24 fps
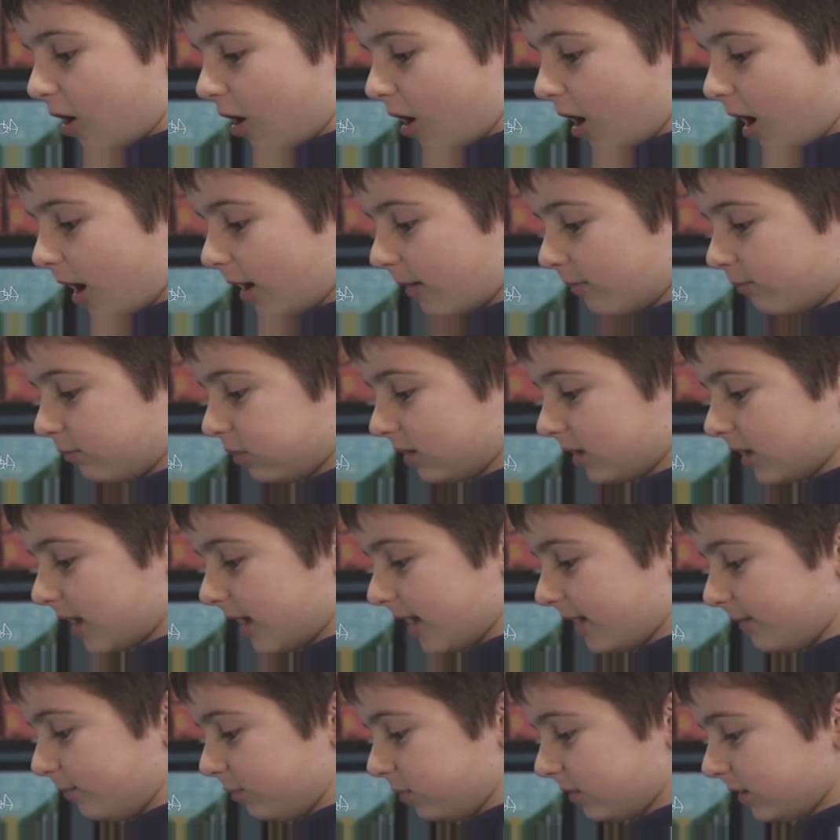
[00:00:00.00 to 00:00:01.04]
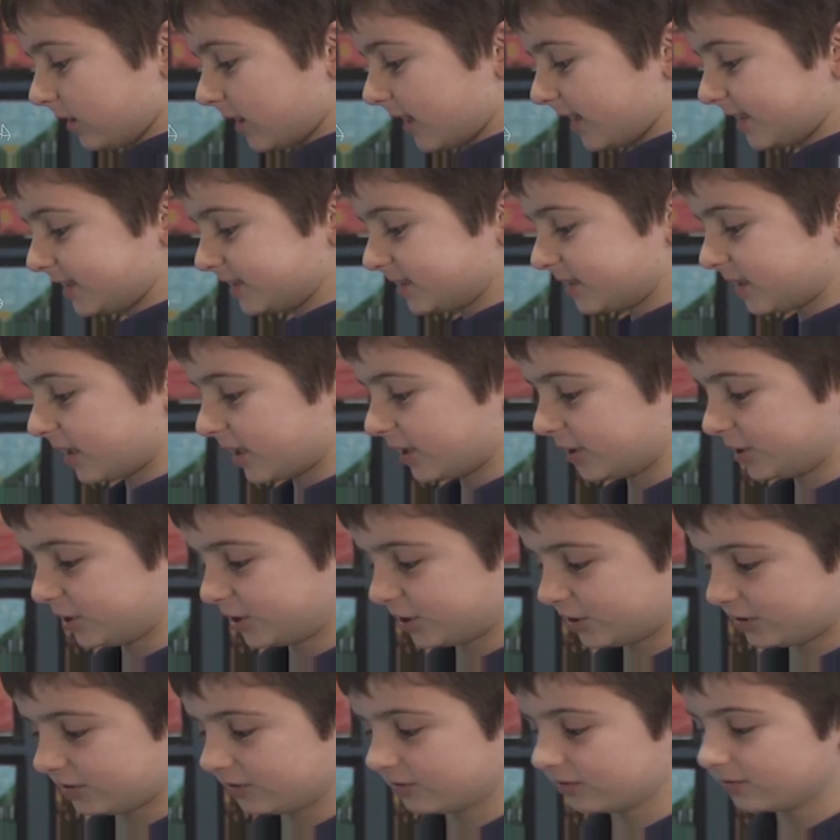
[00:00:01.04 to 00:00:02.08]
I played
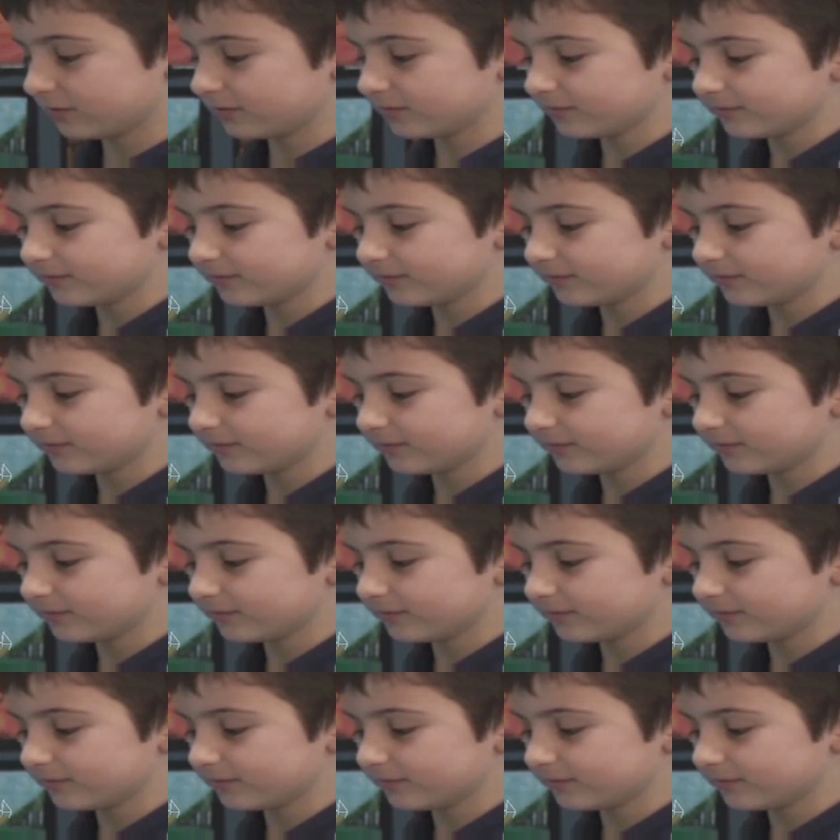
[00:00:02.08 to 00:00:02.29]
PlayStation.